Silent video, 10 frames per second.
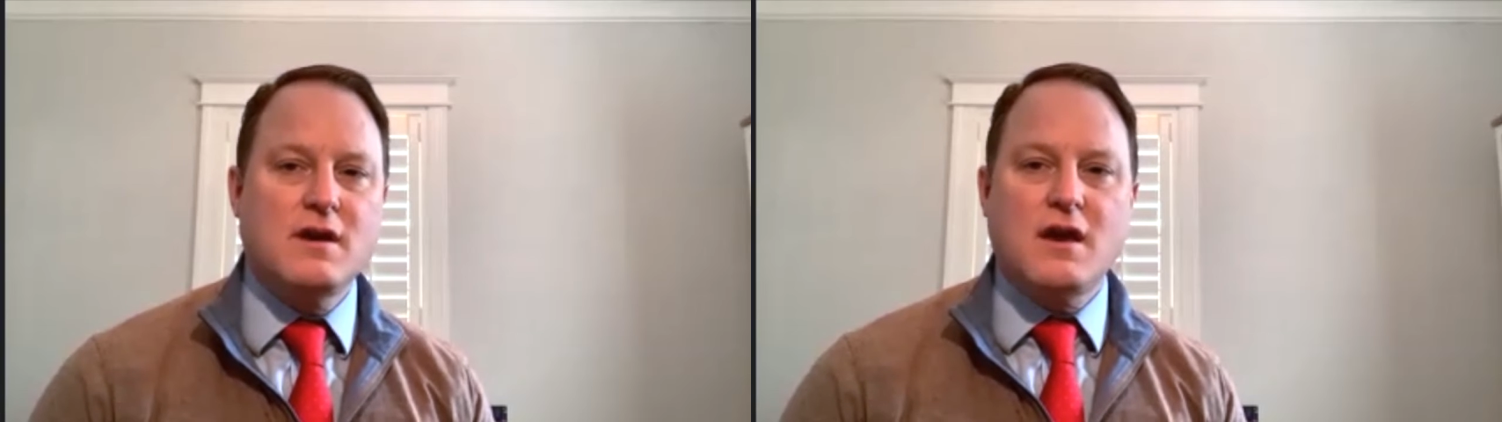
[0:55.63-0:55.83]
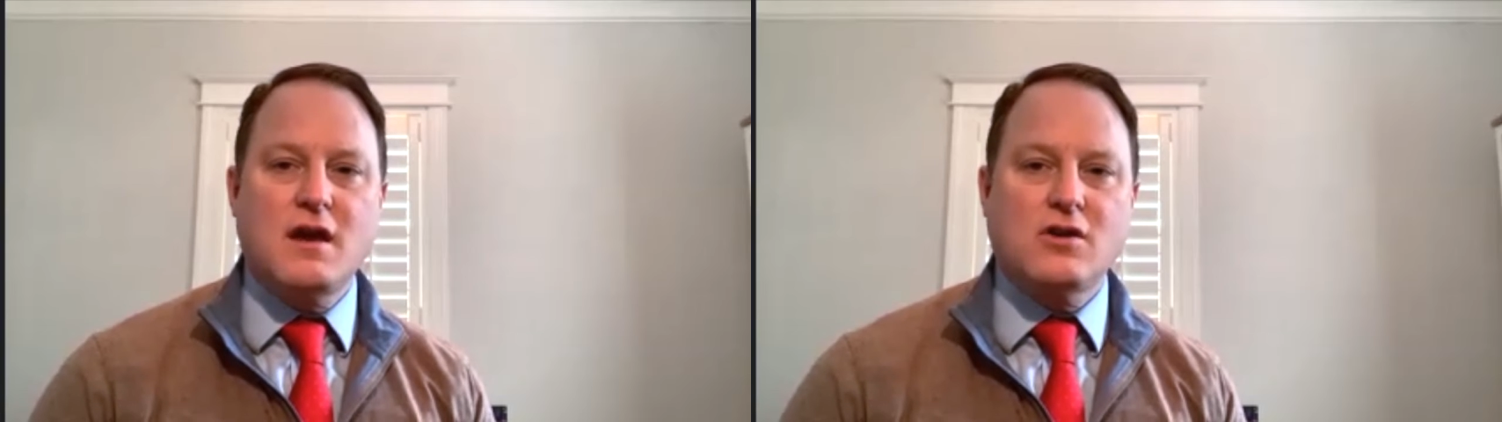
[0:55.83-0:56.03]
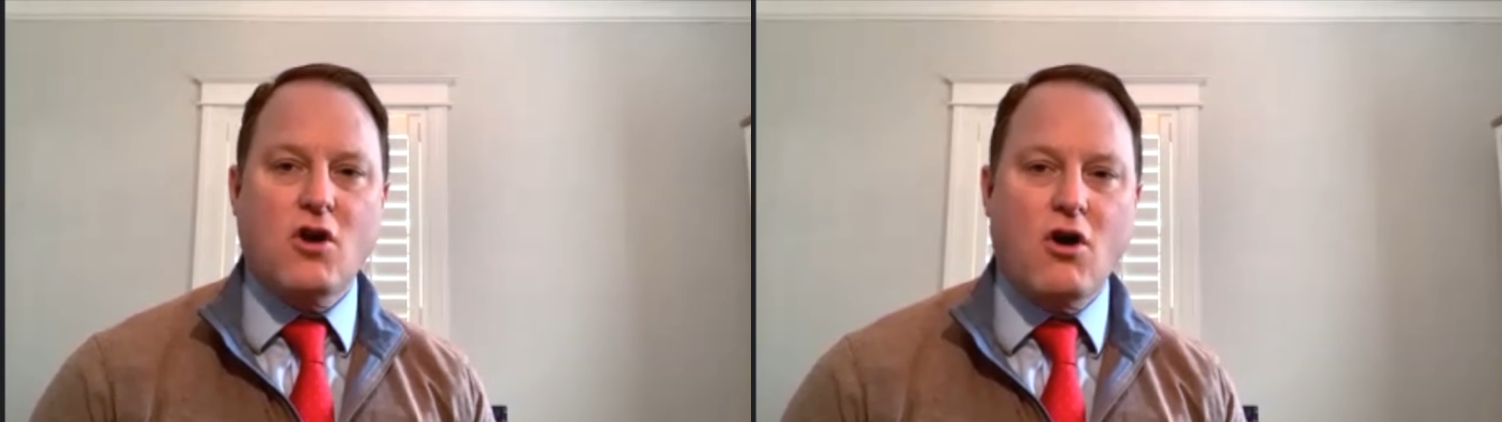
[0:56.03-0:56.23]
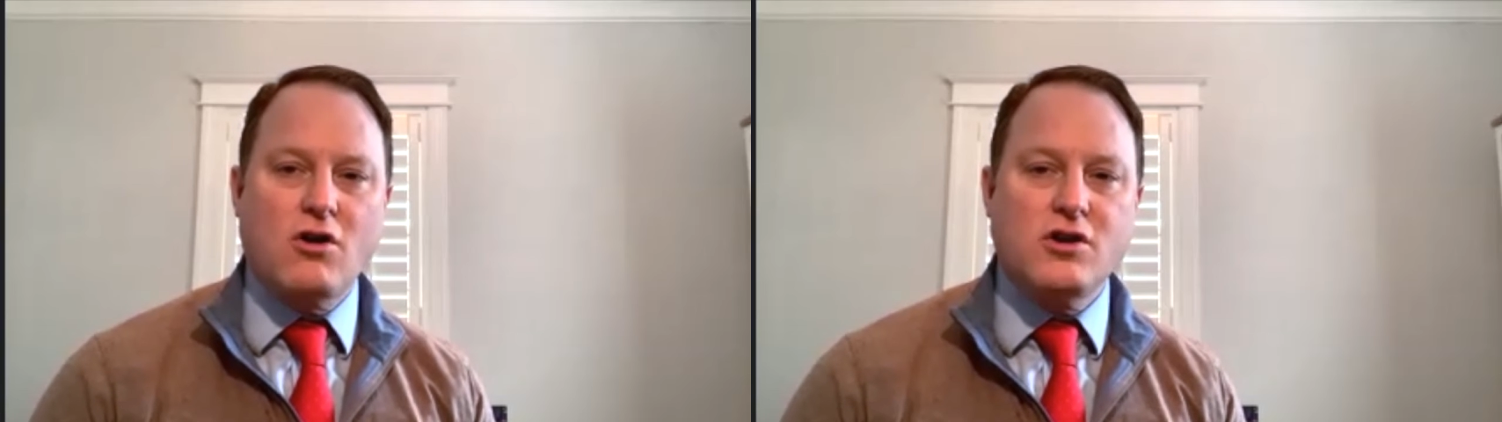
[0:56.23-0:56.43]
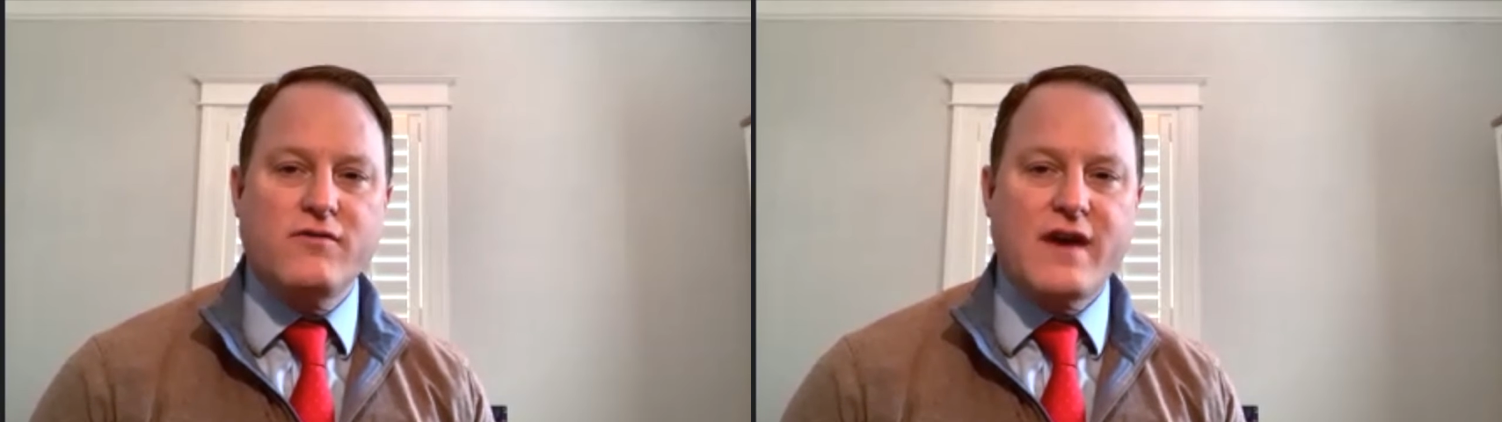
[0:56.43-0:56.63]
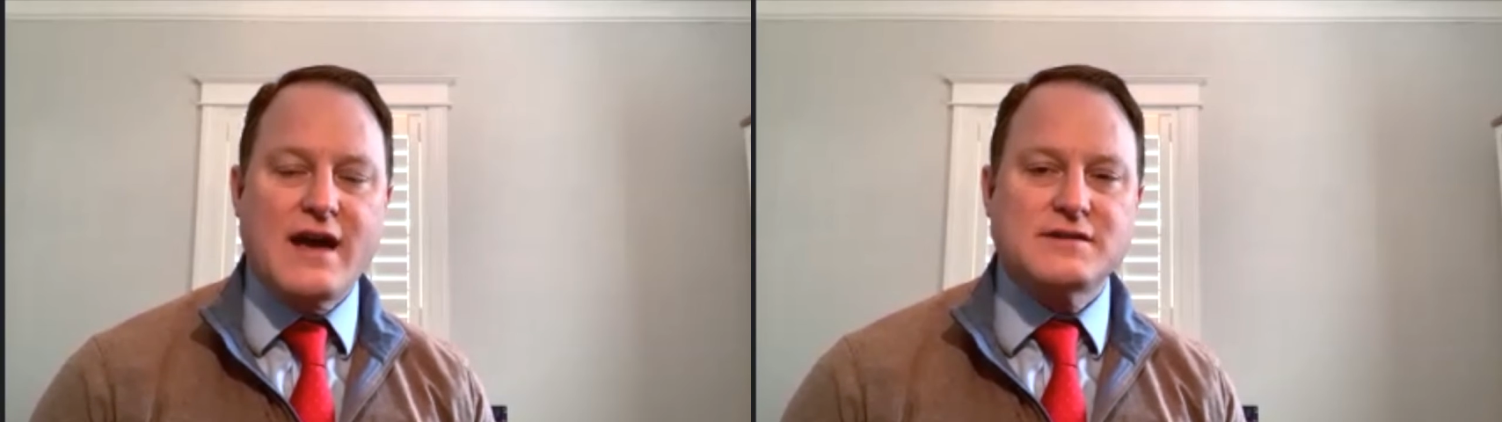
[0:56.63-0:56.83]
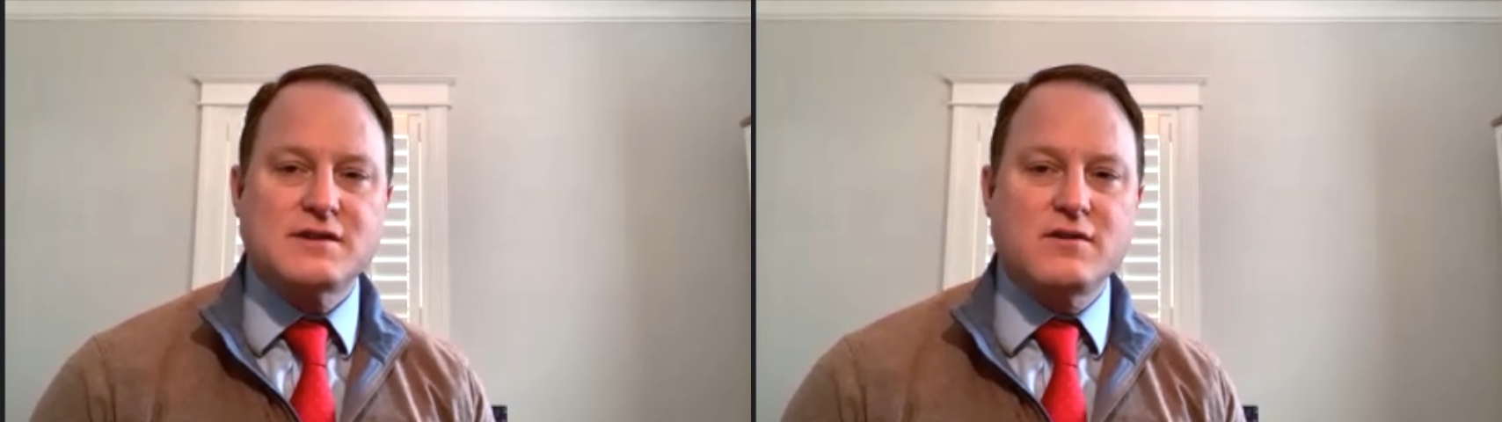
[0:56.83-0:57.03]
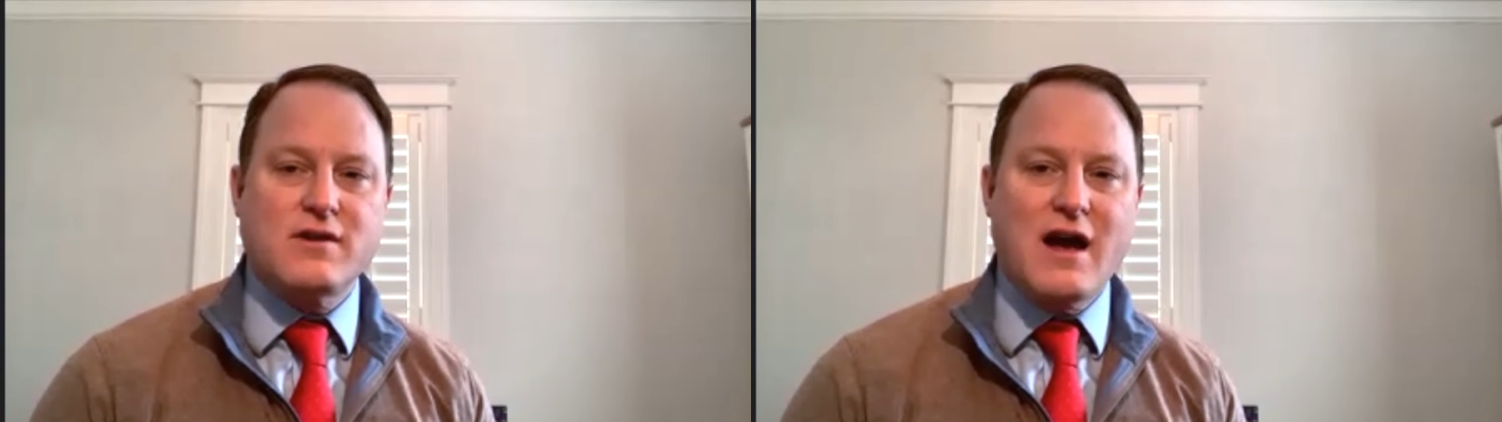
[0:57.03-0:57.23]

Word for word: and cardiovascular